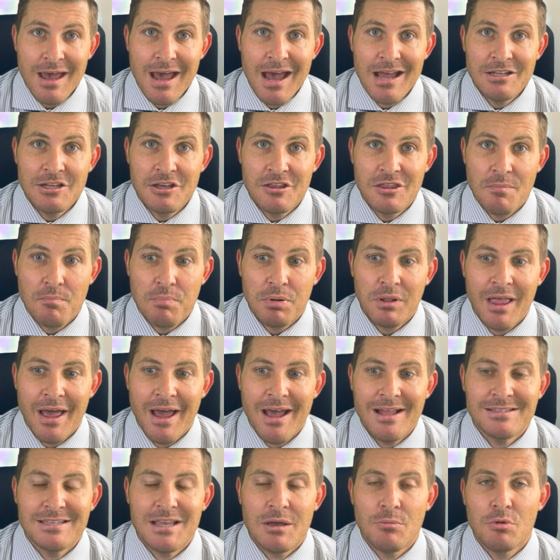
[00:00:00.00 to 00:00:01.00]
into the
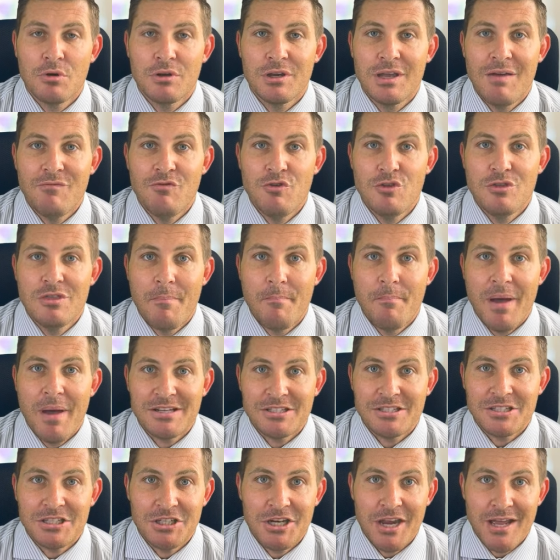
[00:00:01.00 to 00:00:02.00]
plans that will give you the
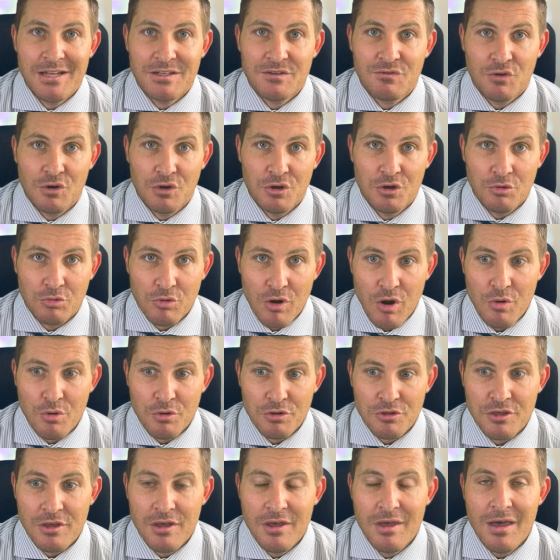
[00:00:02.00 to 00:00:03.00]
best chance for
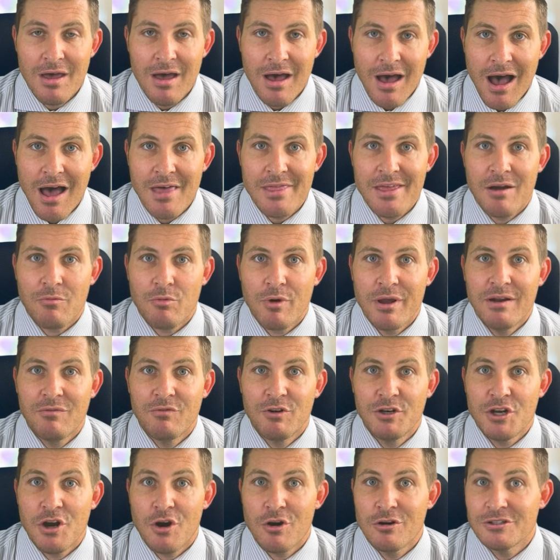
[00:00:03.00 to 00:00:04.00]
growth on that rate
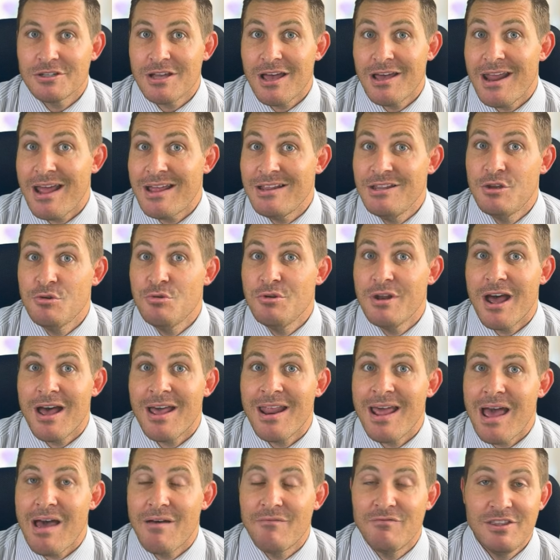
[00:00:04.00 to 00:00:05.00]
of return side, and do
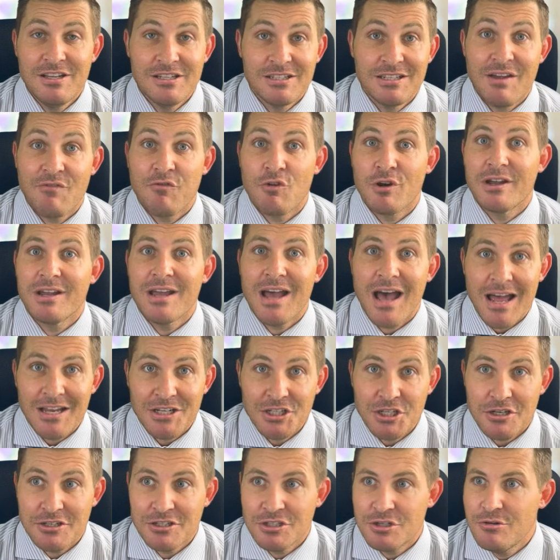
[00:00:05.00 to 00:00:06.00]
not have these different
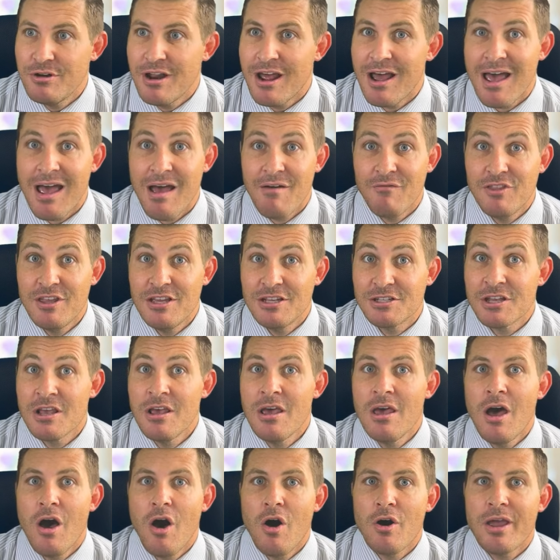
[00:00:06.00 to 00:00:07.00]
gotchas. Do not have these,
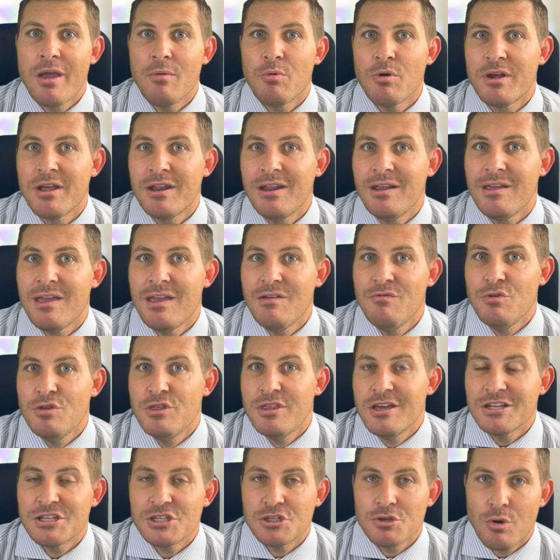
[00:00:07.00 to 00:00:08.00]
okay, we're gonna give
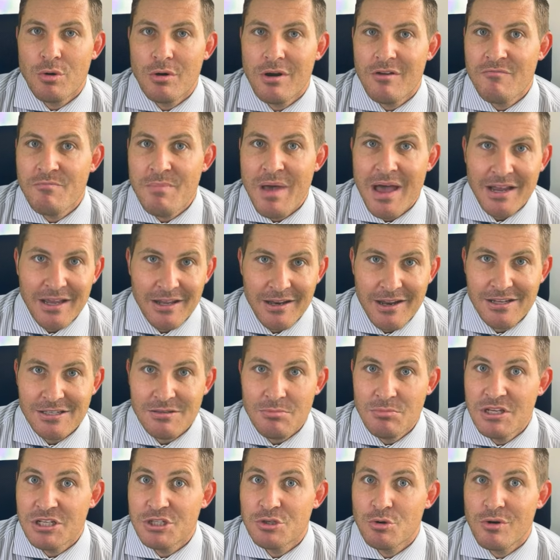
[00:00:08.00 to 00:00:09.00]
you this sort of
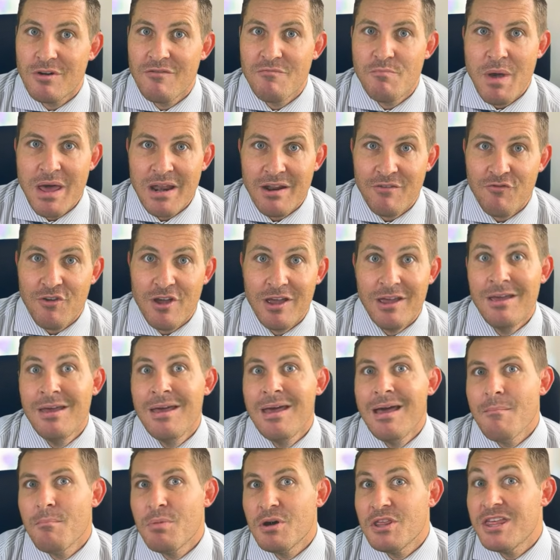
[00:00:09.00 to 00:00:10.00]
mechanism, this sort of benefit,
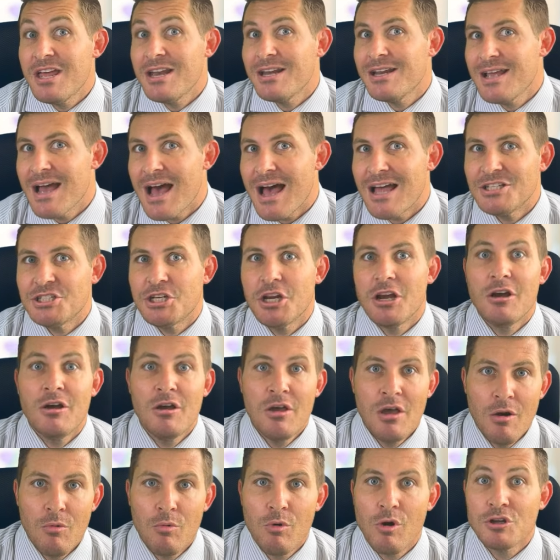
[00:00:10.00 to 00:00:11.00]
but then
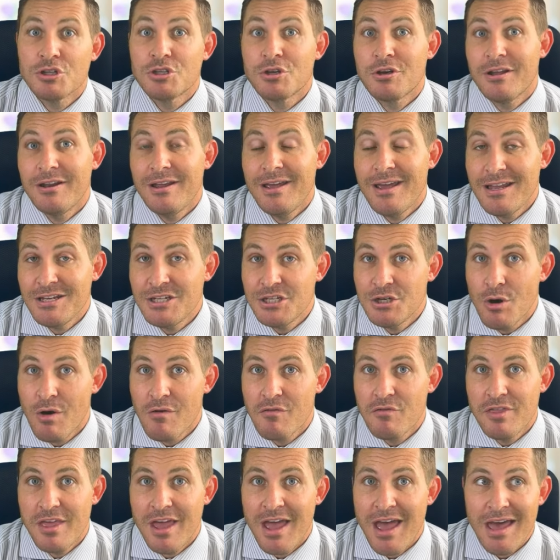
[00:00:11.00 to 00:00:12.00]
gotcha, we're also gonna hit you
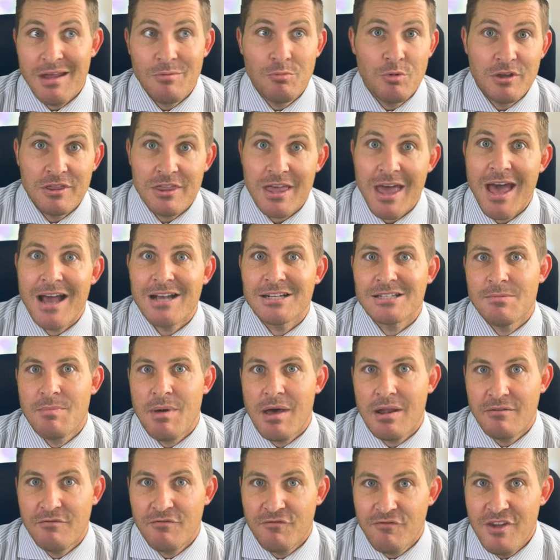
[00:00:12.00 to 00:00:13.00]
over the head with X
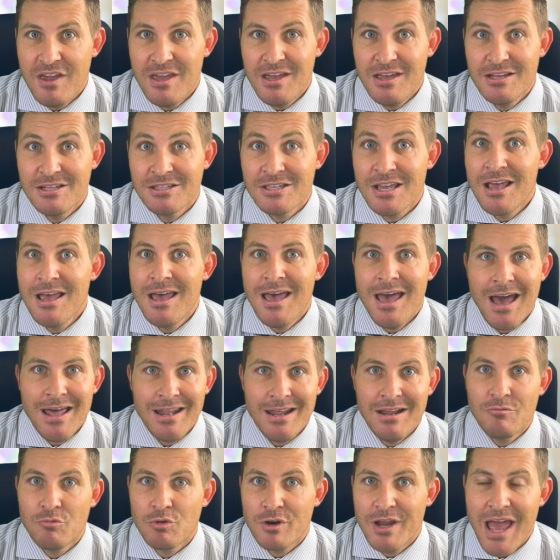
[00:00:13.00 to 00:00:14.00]
amount of fees.
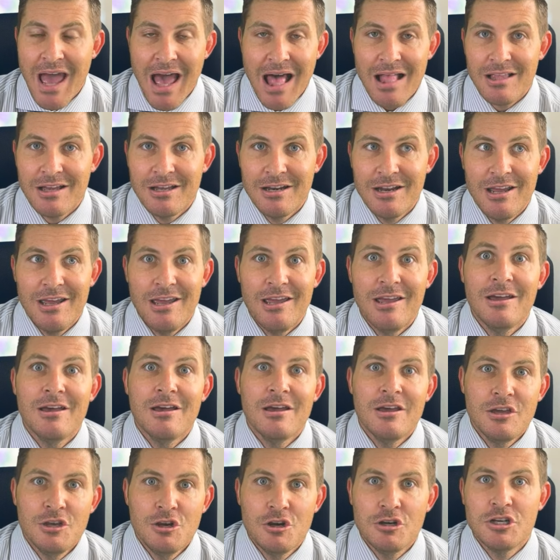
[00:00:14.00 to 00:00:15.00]
And in reality,
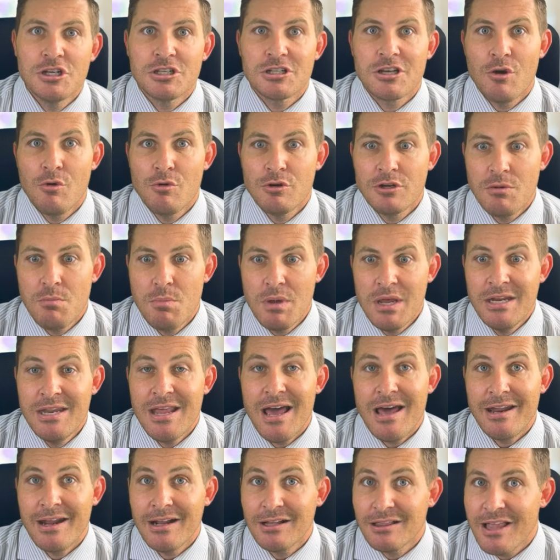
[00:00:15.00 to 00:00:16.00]
you're just going to be
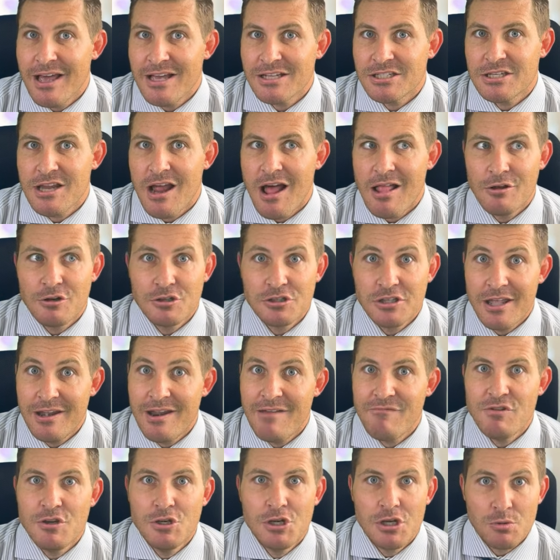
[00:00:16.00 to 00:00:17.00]
netting less dollars
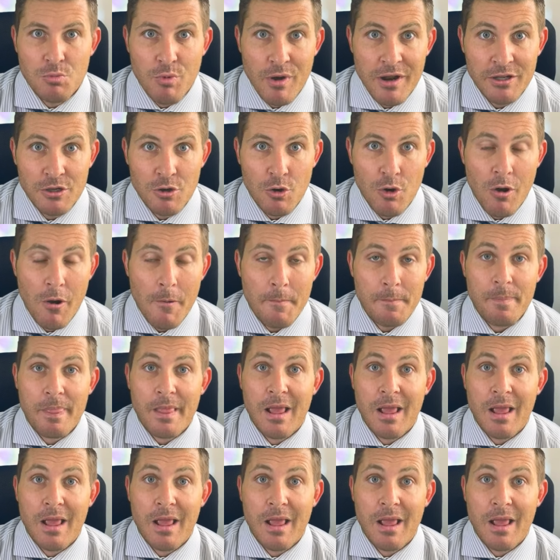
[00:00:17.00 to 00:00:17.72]
than if you just went to a,